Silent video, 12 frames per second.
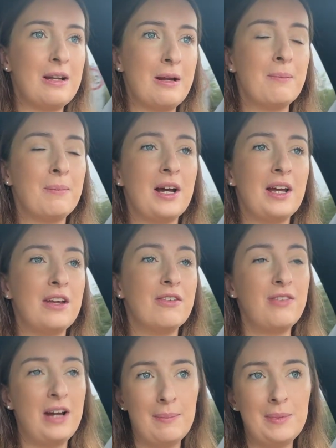Now my
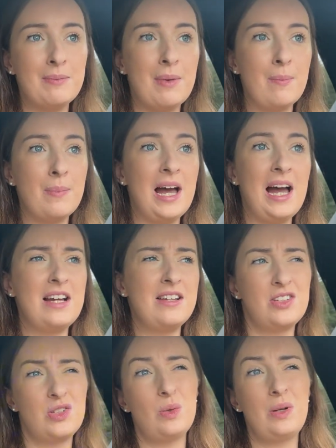family member has
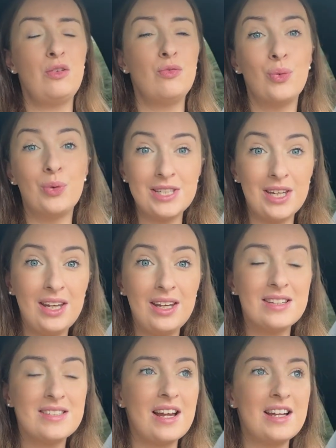a
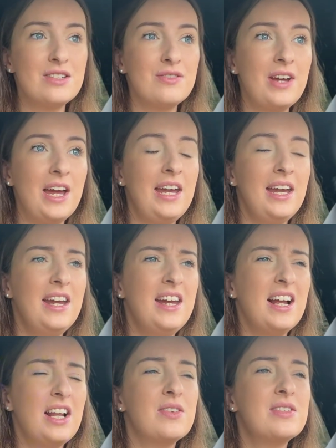2014 Santa Fe,
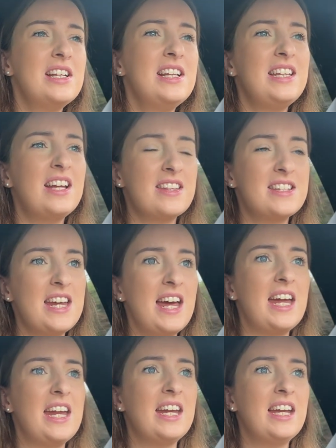and I was in it the other
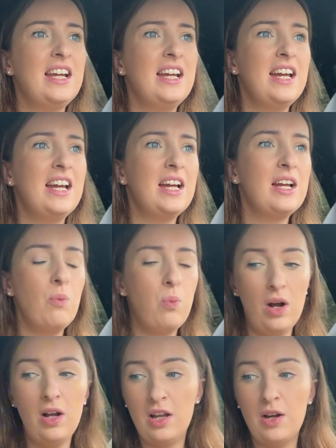day
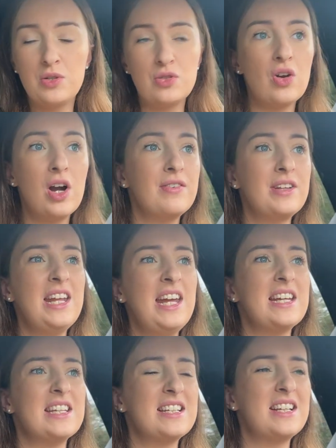while I was driving
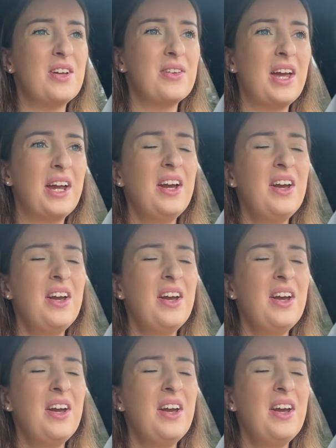this, and I was like,